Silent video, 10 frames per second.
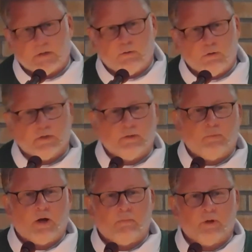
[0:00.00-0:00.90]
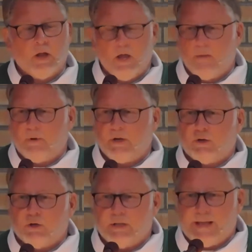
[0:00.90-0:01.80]
a little hole in the bottom, but
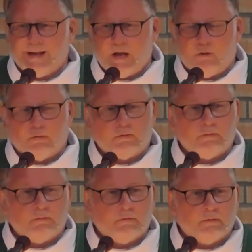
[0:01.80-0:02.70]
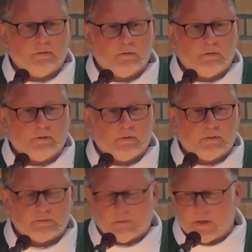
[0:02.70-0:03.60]
it couldn't get out.
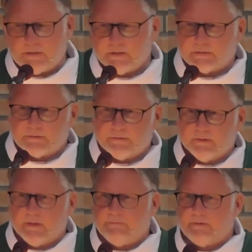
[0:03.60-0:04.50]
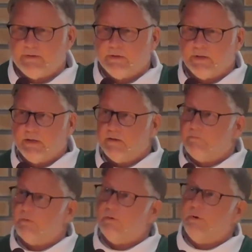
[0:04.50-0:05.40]
So I just lifted the lid.
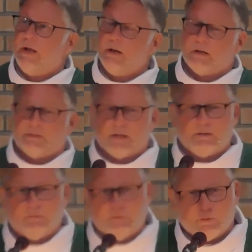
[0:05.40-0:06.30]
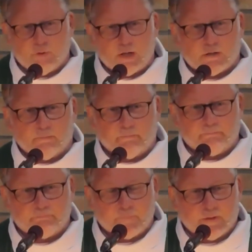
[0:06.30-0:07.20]
It flew away, and I said, You're
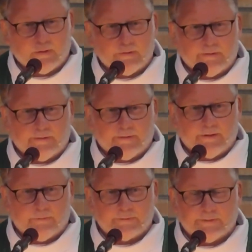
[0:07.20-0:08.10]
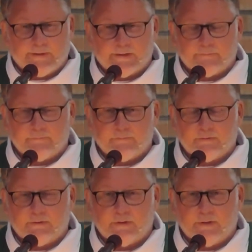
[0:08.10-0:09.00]
welcome. And that was that.
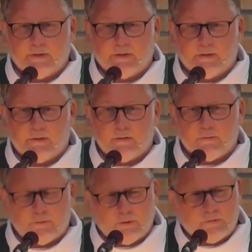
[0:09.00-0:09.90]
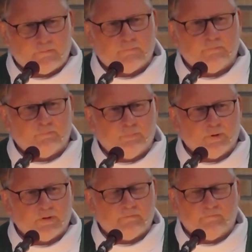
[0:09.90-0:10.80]
Third
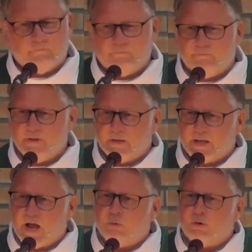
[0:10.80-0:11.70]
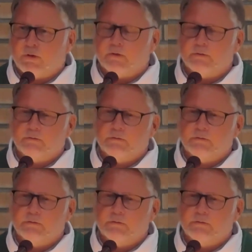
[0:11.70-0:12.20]
bird encounter.